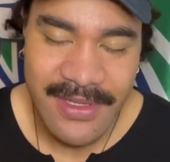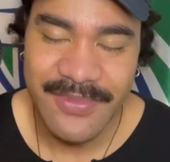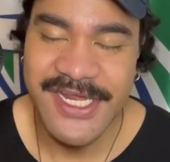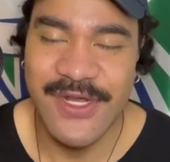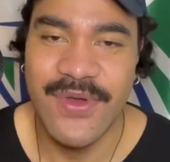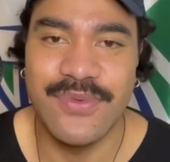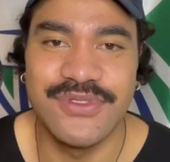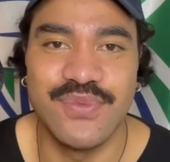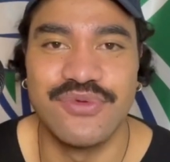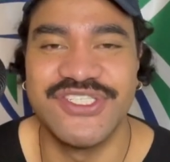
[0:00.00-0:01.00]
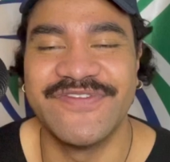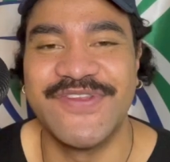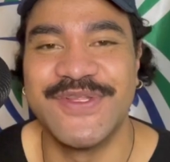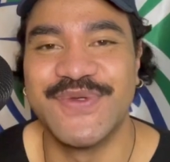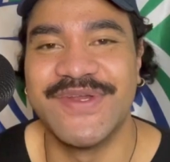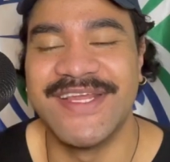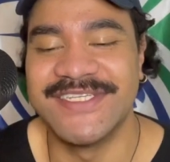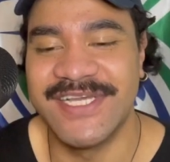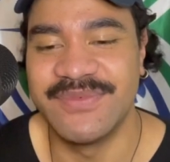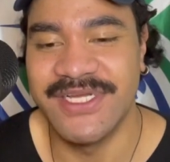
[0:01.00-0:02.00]
But anyway, we'll shift on to another
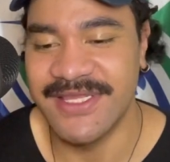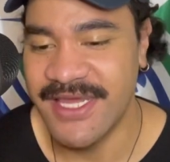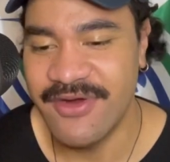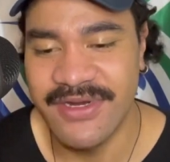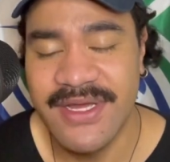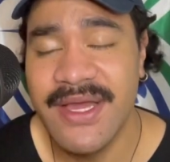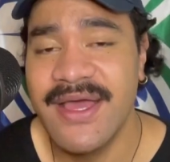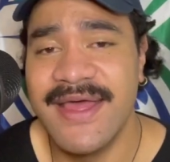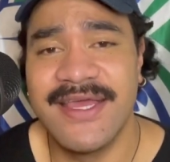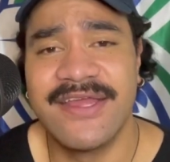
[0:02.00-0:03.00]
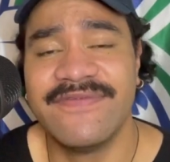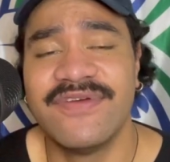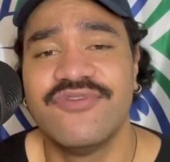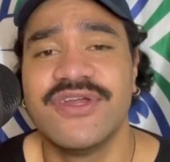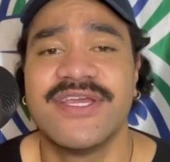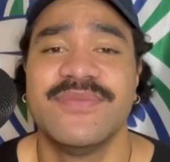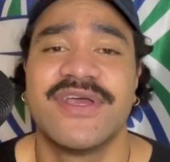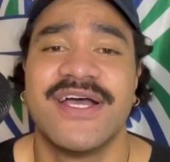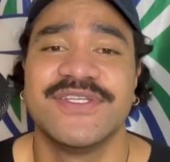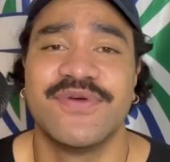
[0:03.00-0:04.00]
subject there. And again, feel free to give me
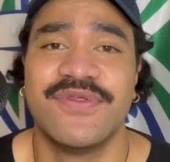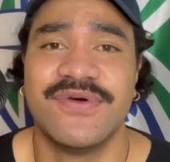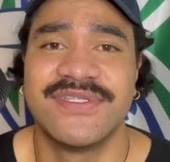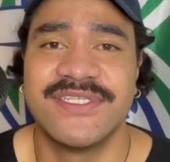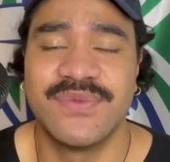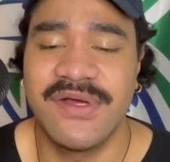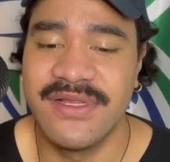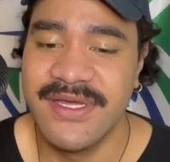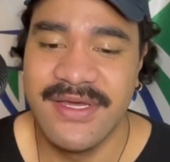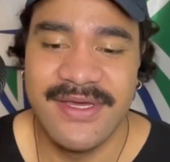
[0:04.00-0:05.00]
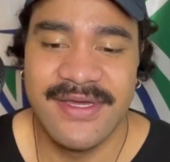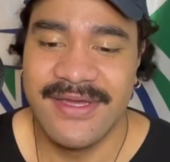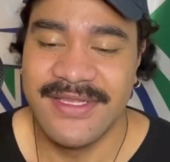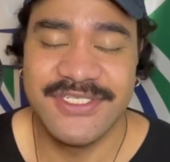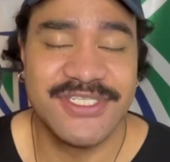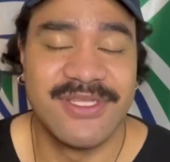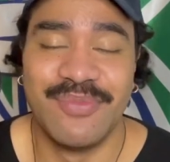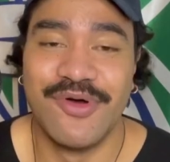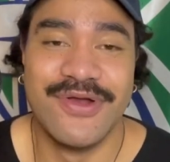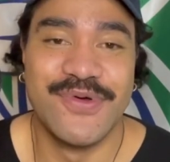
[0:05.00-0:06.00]
guys your thoughts as well. This is just a
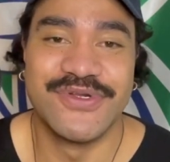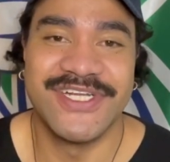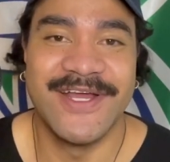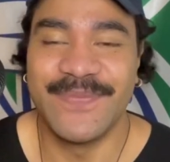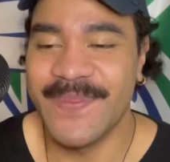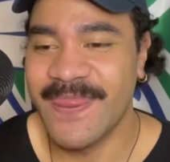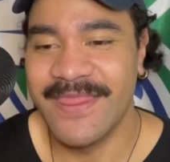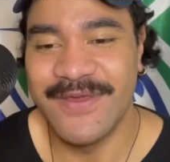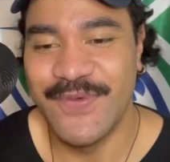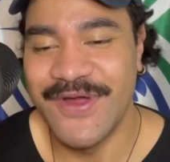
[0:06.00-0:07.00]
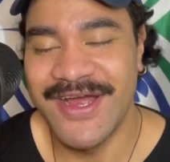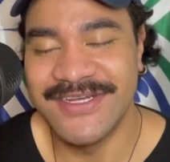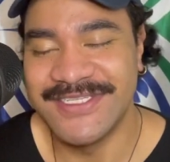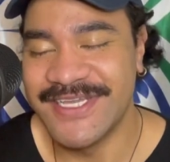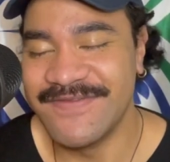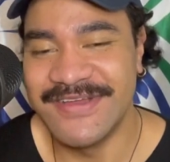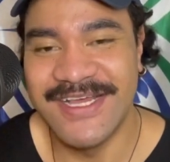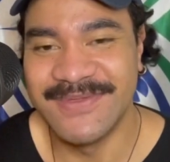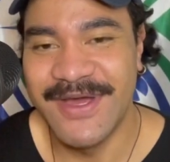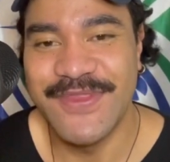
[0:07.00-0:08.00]
ball and all chat where I just give you
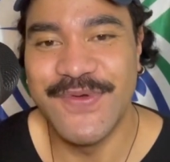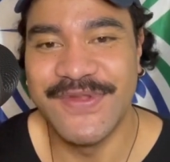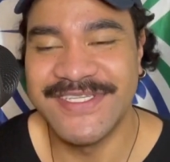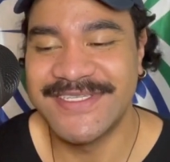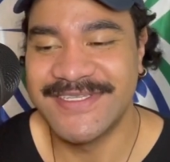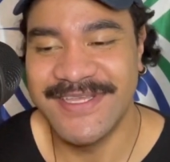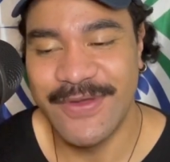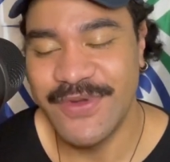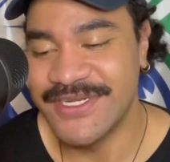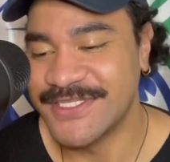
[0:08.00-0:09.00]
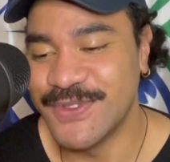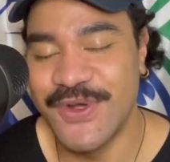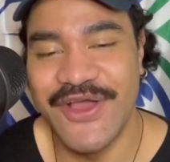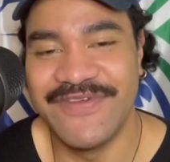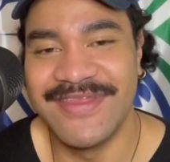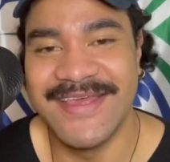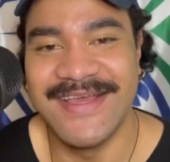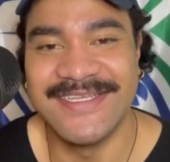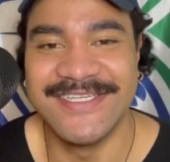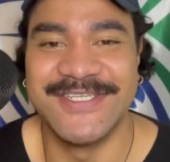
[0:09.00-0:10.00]
guys my thoughts and we just talk over
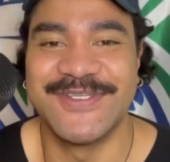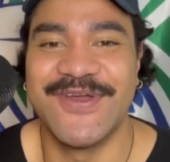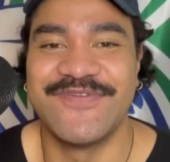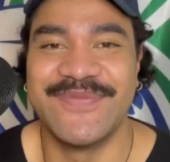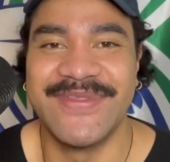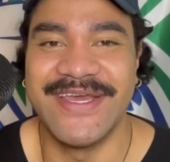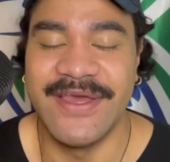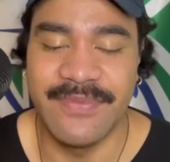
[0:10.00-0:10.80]
things and just go from there.